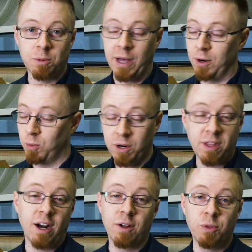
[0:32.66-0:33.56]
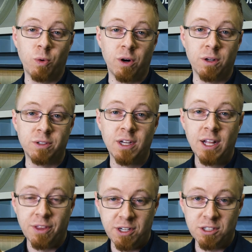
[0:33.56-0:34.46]
no matter where they are in the world,
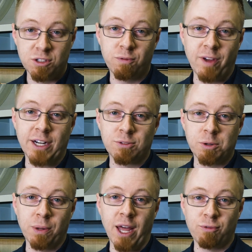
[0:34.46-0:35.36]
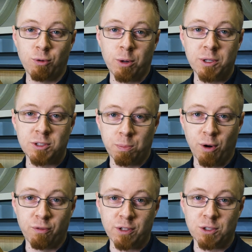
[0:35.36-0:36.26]
the Digital Factory platform is the
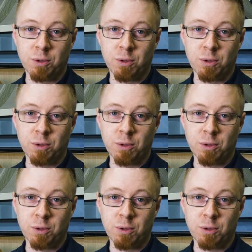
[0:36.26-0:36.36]
perfect